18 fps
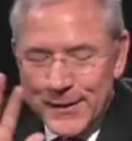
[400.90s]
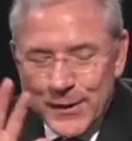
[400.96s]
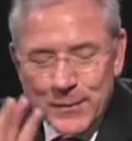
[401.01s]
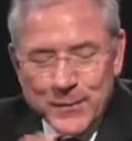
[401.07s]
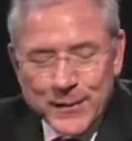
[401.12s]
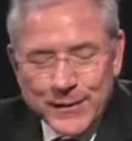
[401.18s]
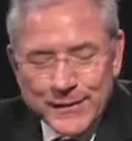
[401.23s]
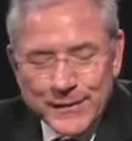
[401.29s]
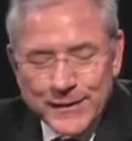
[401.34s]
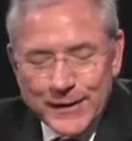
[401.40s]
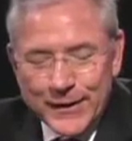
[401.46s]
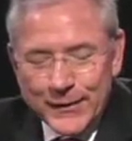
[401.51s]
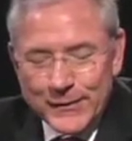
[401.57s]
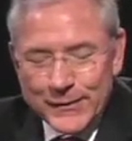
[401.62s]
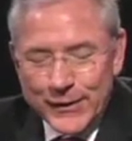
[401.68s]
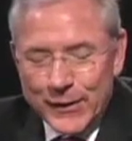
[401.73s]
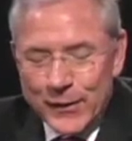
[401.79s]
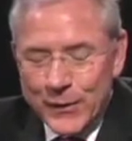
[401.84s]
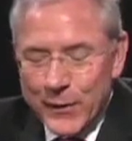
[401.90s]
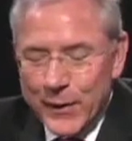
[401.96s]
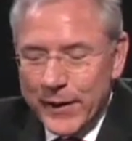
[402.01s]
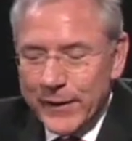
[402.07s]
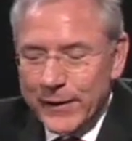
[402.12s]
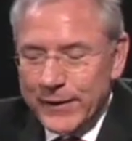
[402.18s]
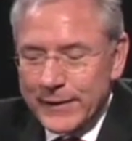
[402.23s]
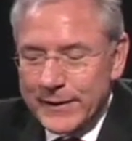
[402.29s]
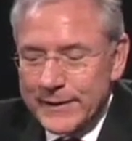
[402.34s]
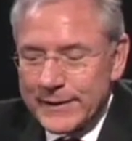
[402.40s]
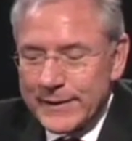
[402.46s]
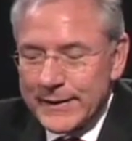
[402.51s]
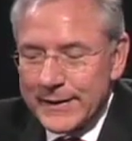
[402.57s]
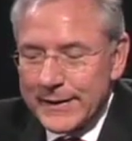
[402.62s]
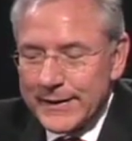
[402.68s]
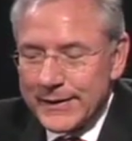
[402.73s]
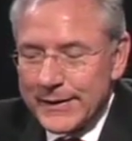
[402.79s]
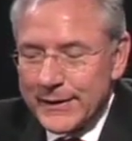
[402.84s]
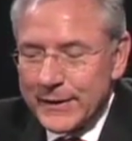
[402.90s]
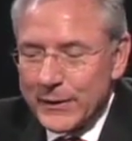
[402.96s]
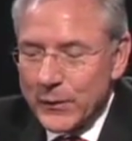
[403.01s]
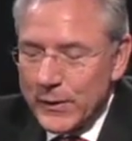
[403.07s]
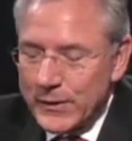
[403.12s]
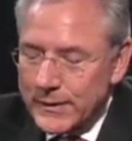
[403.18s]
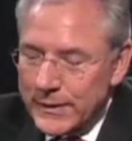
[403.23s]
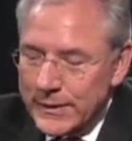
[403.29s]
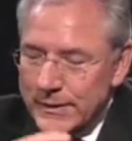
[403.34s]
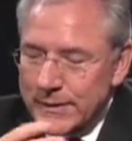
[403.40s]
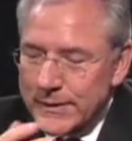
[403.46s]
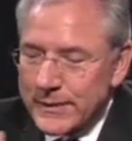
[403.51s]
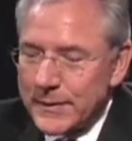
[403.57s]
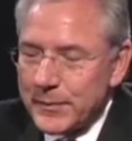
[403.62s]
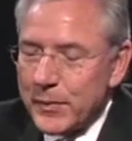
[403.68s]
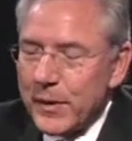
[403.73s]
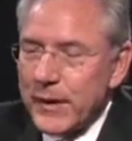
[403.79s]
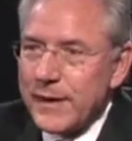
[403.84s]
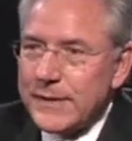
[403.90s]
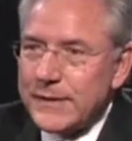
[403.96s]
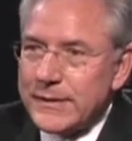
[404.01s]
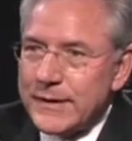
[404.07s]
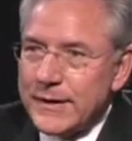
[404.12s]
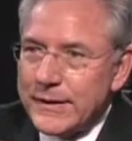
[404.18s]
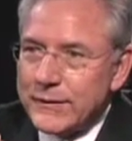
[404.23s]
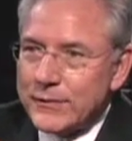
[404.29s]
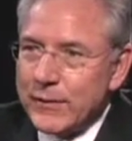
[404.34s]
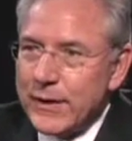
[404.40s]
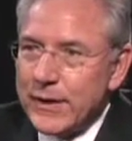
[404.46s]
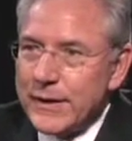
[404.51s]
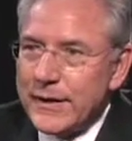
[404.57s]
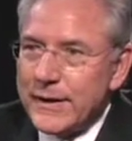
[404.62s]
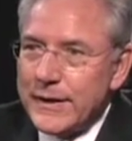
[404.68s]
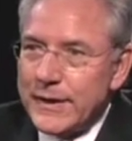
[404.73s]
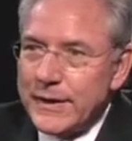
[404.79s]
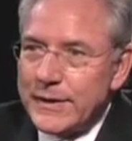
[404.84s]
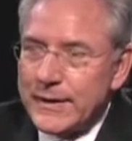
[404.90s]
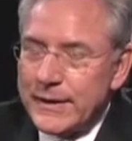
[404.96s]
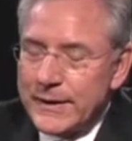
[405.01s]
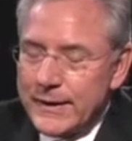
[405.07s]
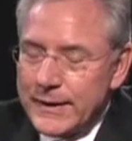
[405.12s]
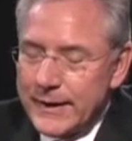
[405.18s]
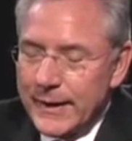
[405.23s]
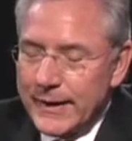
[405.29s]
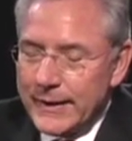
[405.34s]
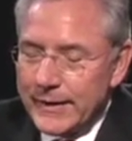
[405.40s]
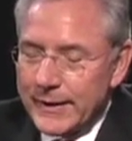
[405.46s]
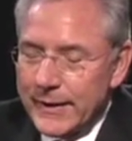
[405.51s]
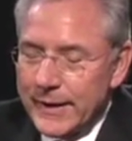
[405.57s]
hope this goes along well, and you know, once this is in place and is running, and and the